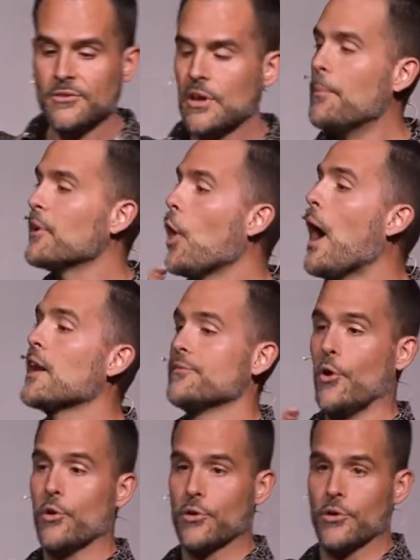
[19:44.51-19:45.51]
So I'm going to go out of
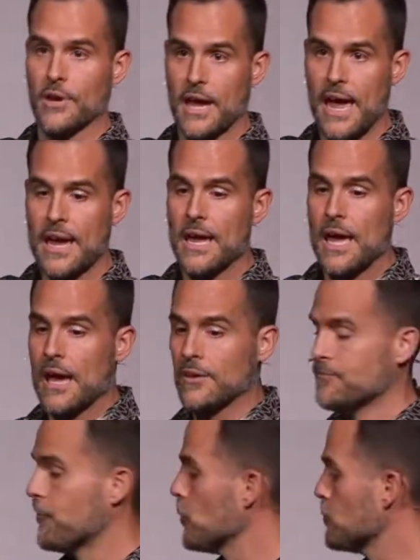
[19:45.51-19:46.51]
order, okay?
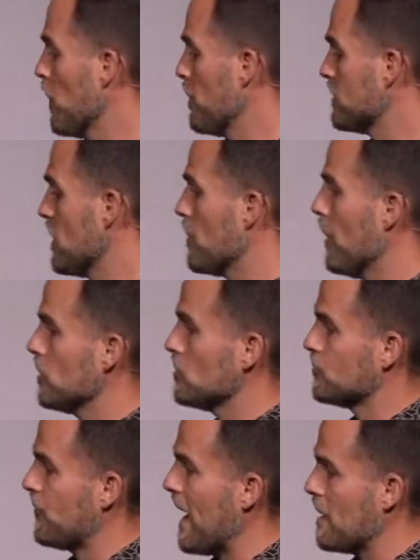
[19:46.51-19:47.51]
And first one I'm going to talk about
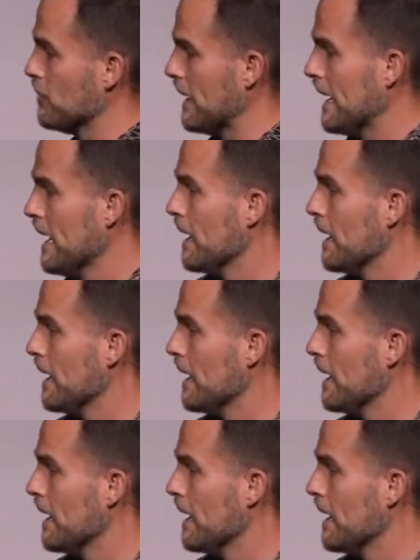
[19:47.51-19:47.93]
is family.